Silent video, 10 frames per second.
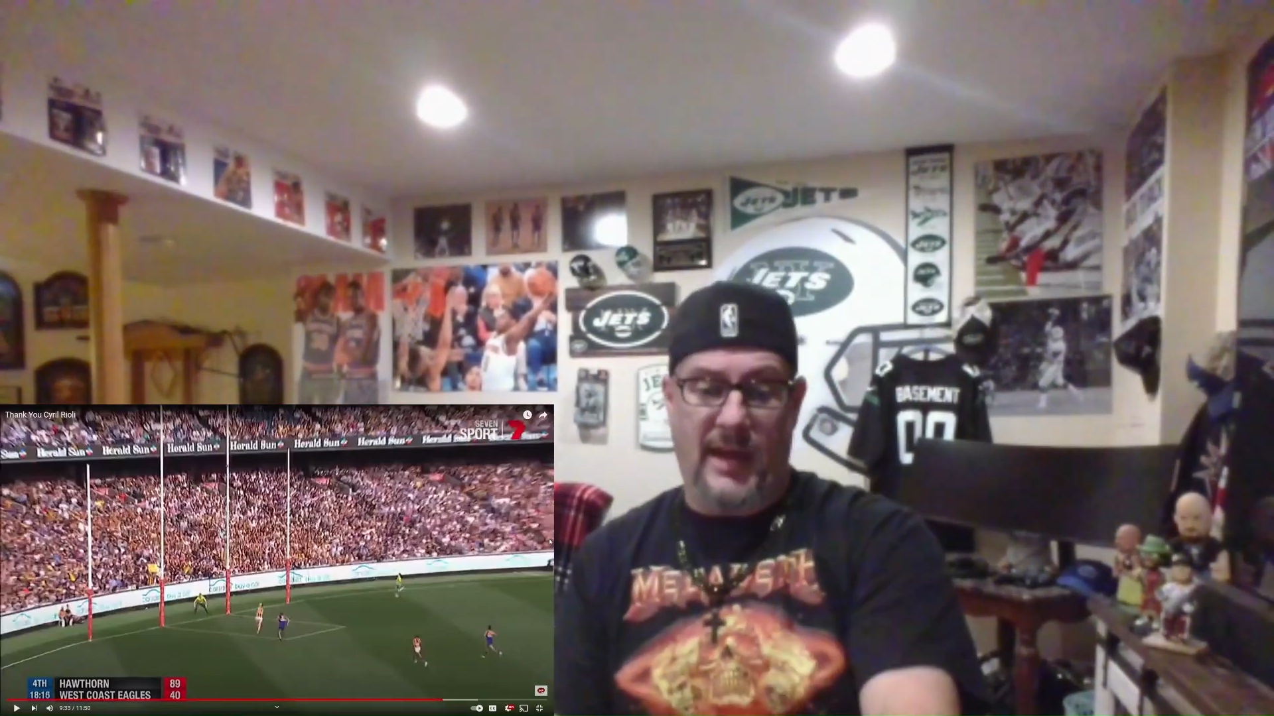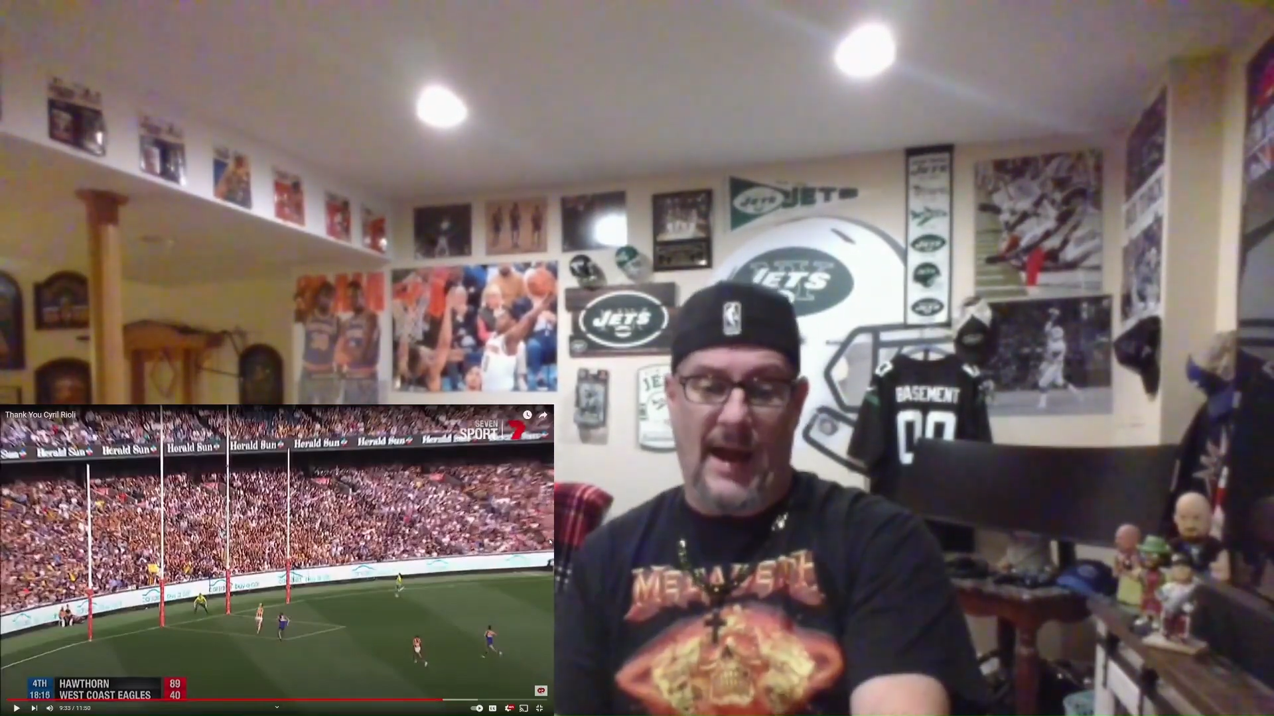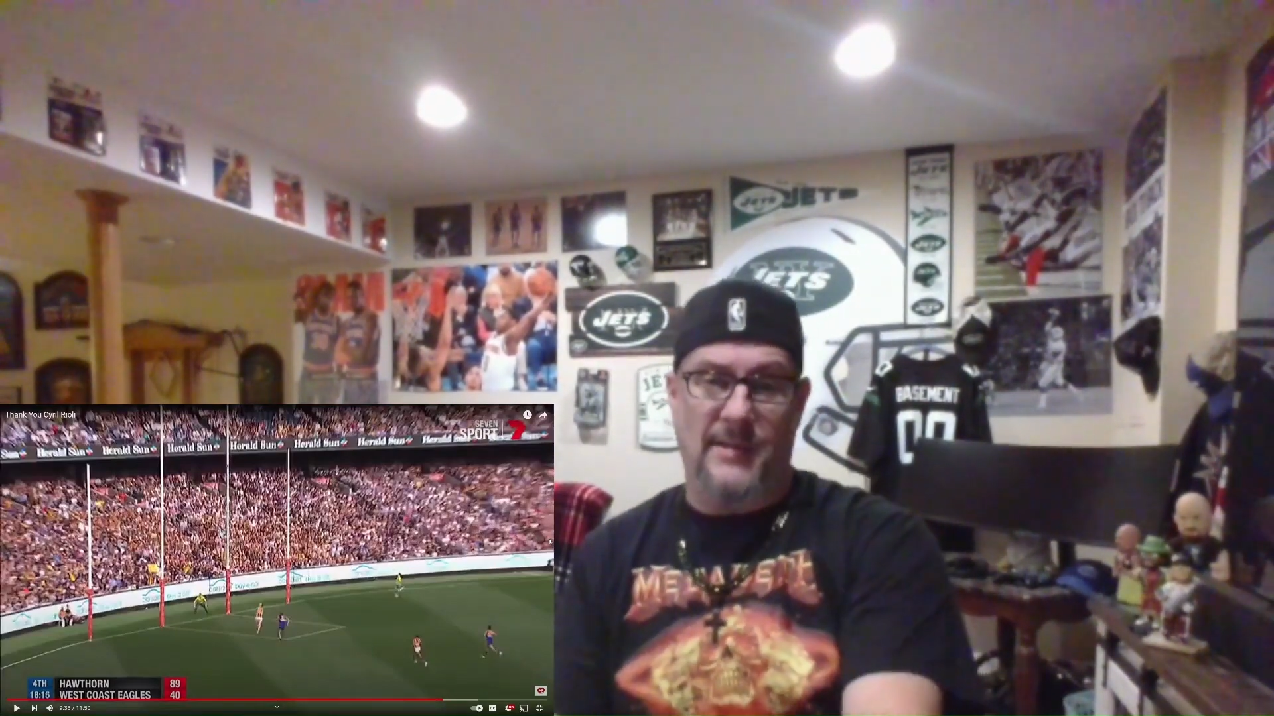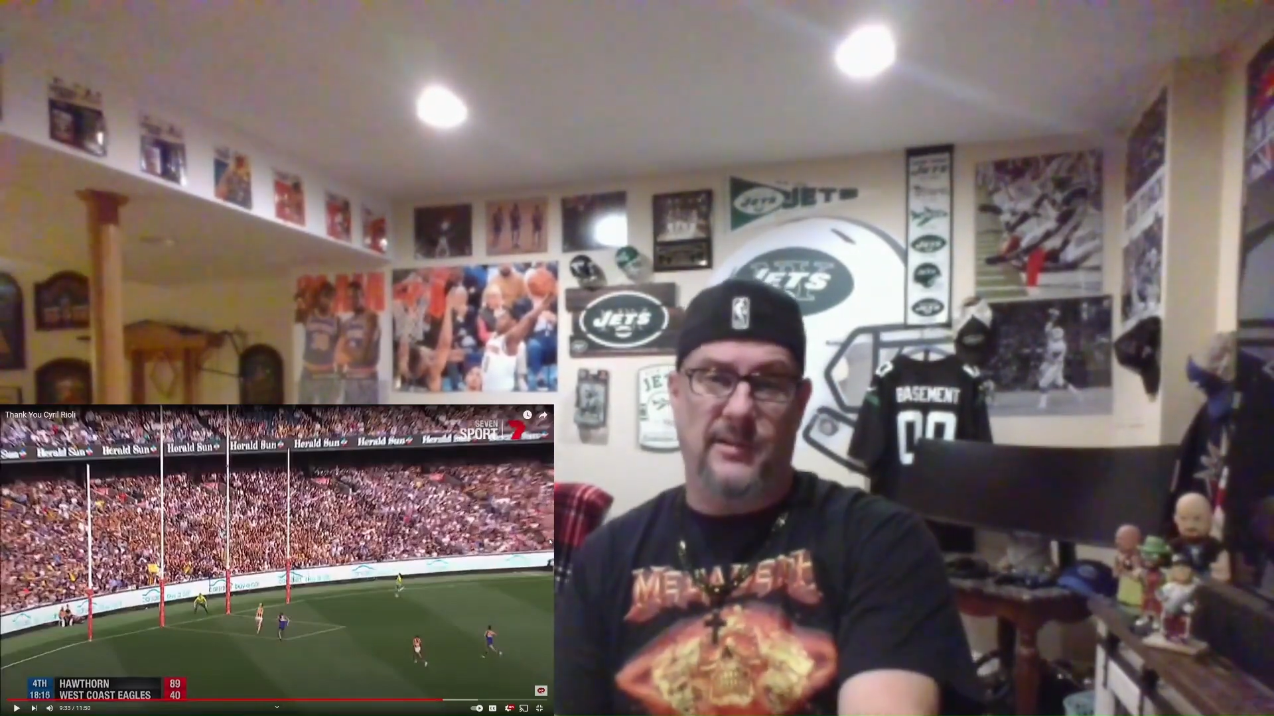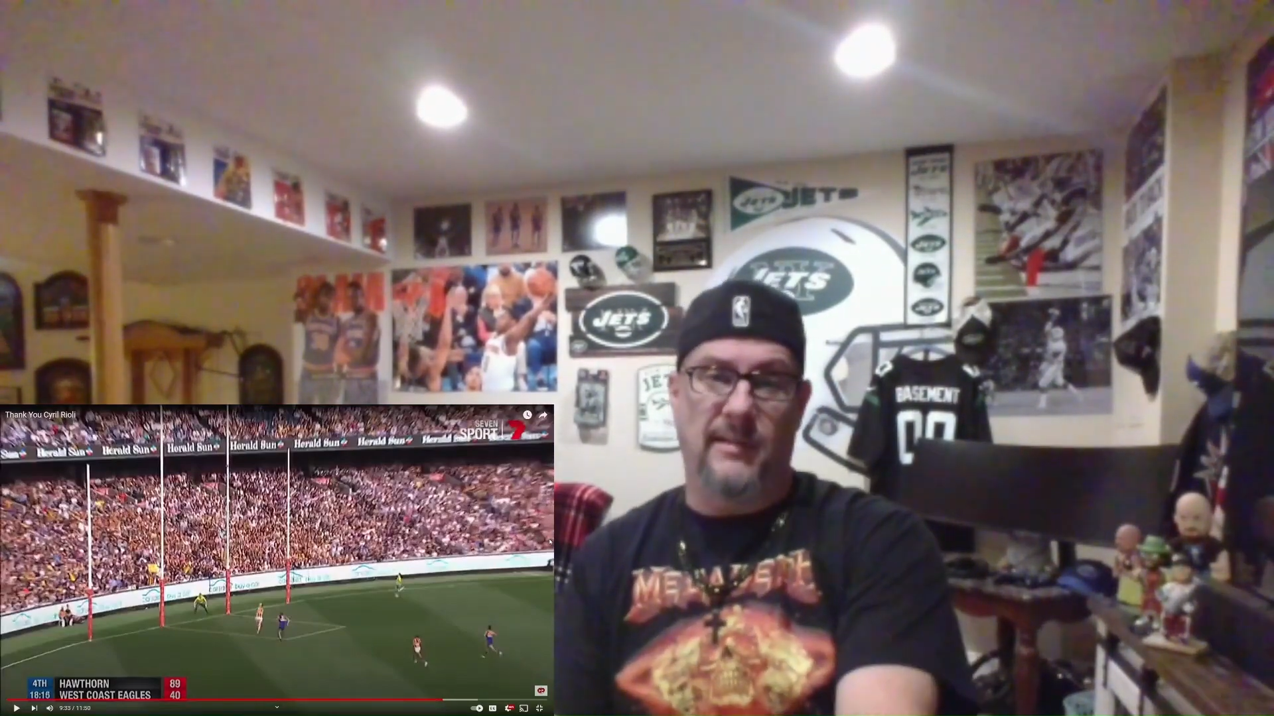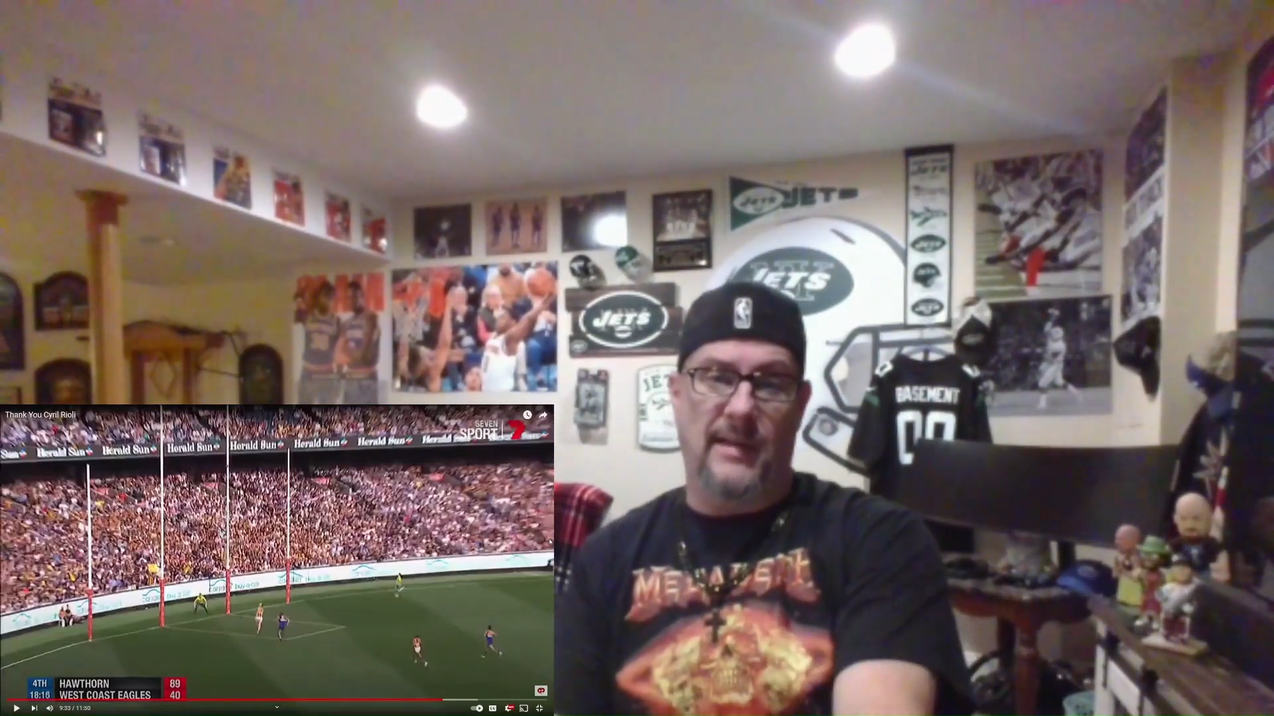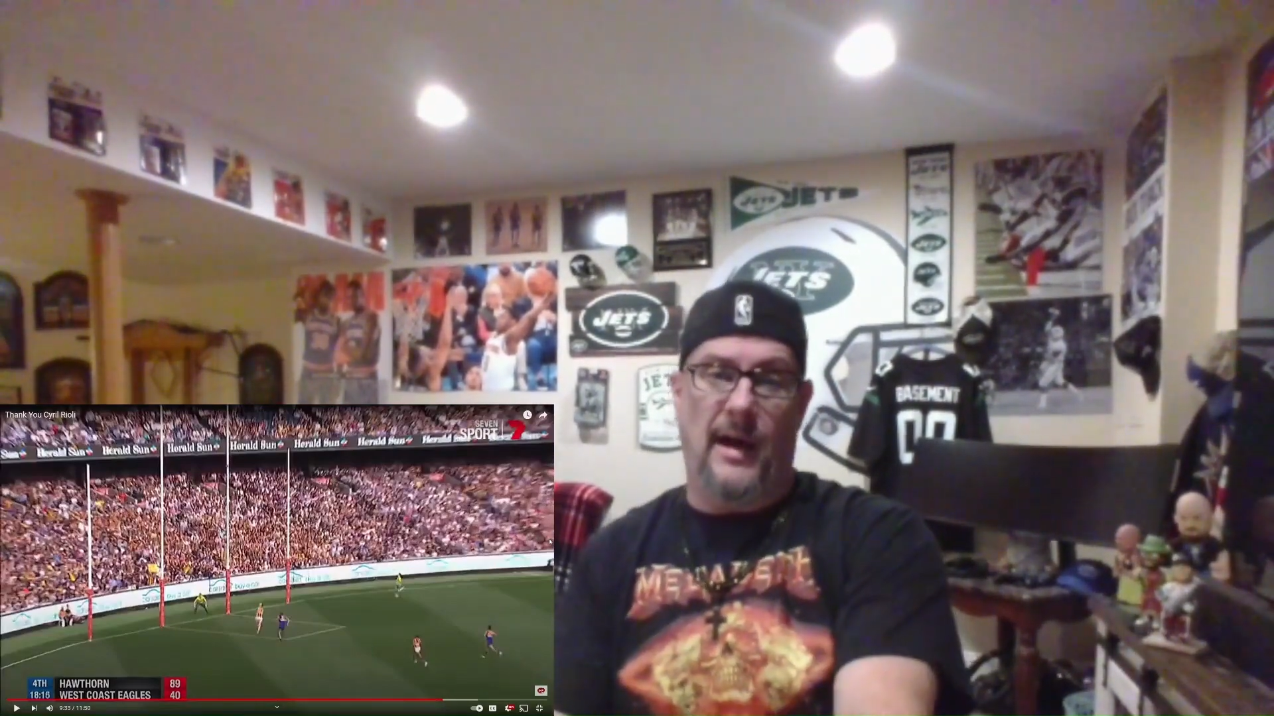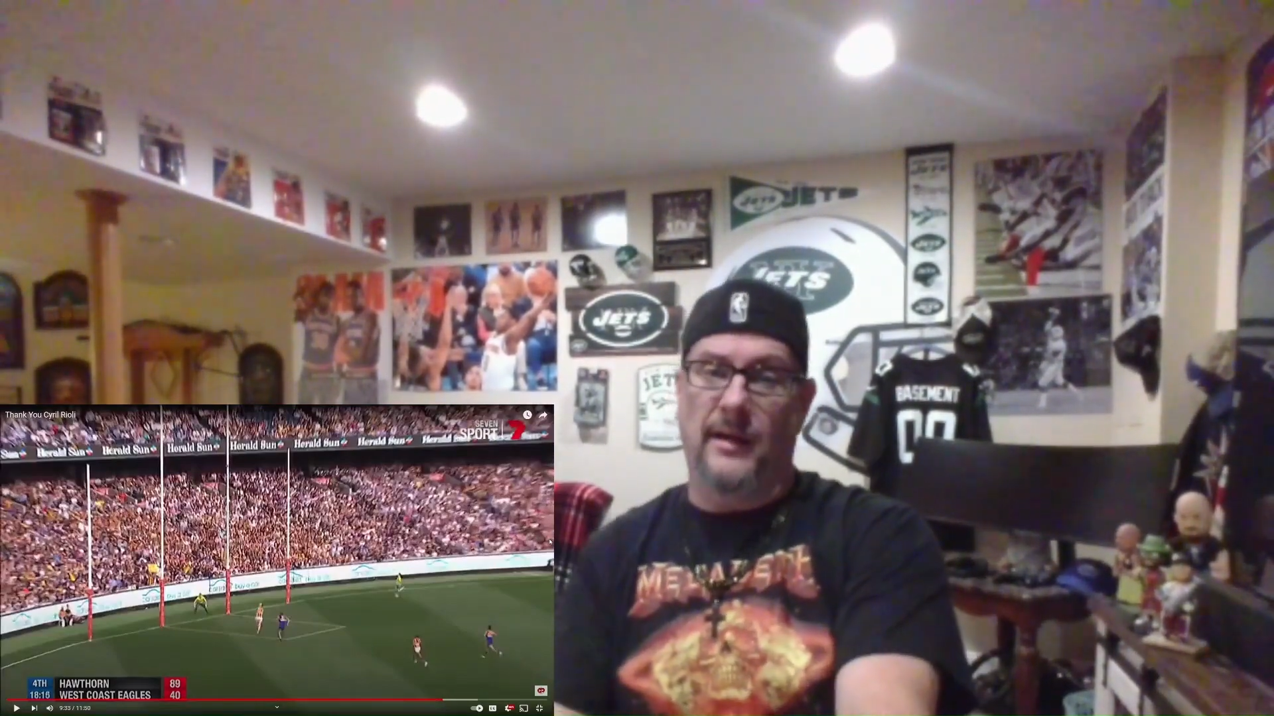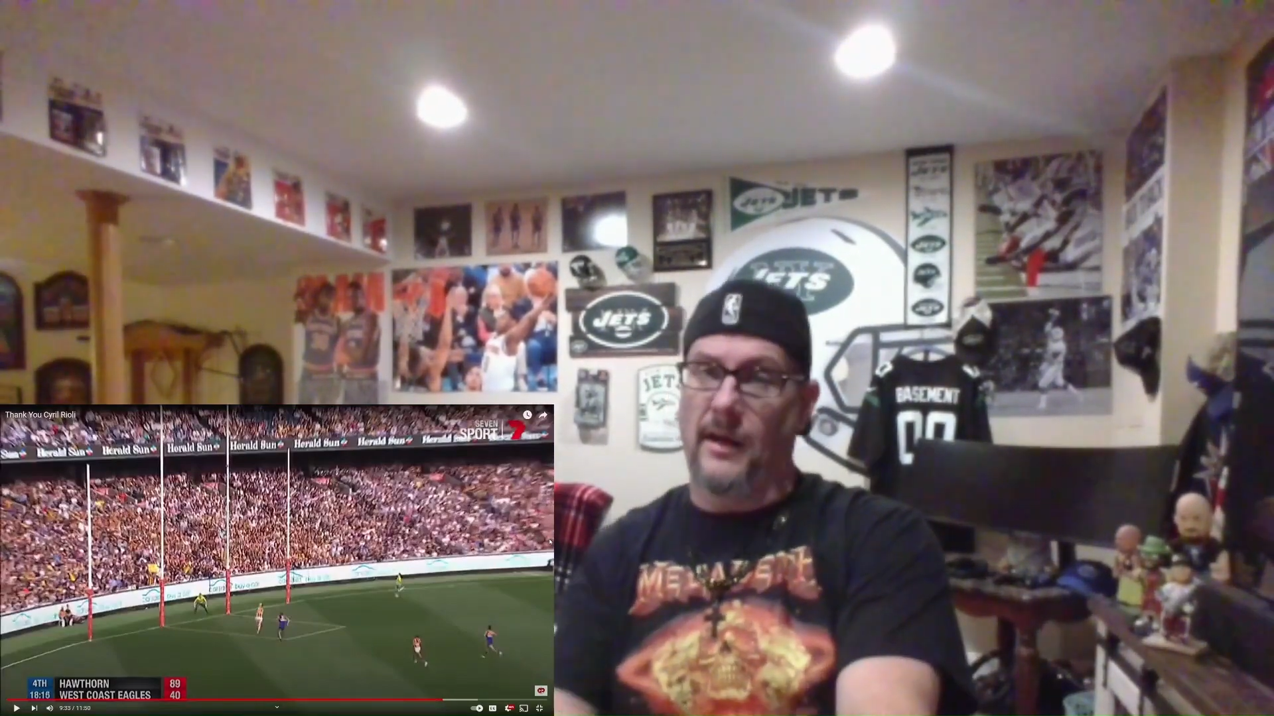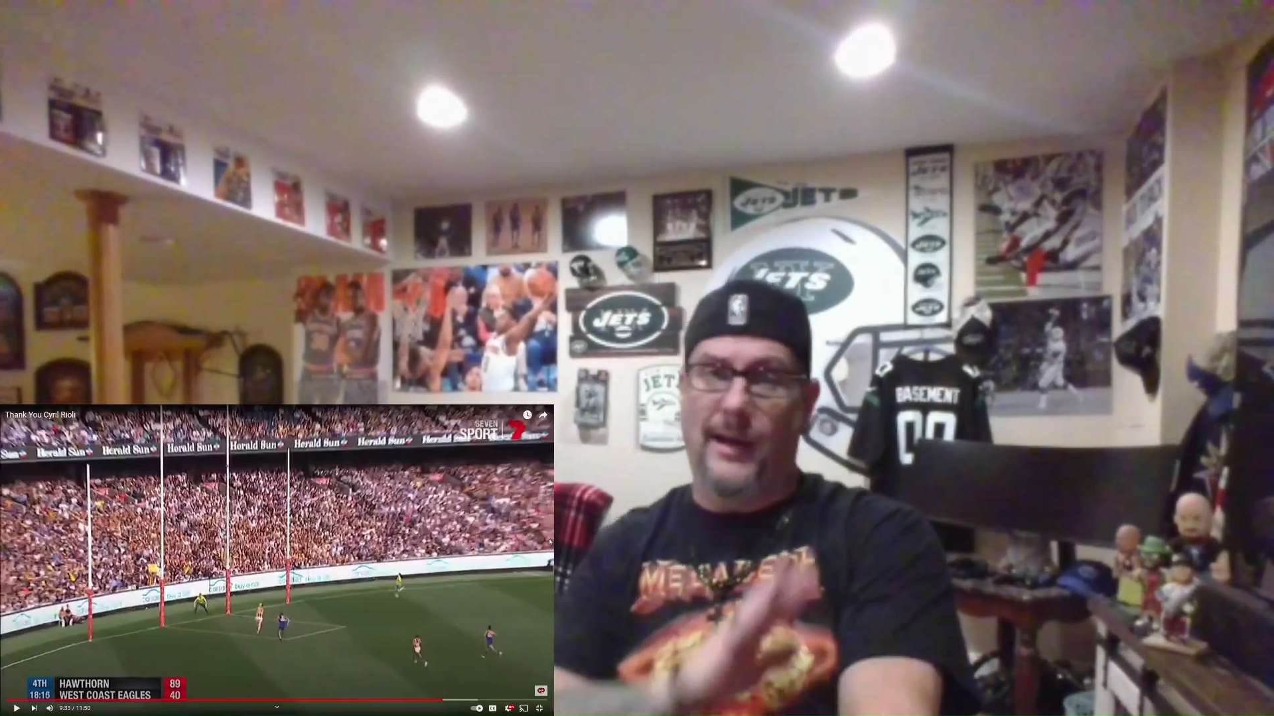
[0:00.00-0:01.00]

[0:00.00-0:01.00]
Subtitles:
catching it down here,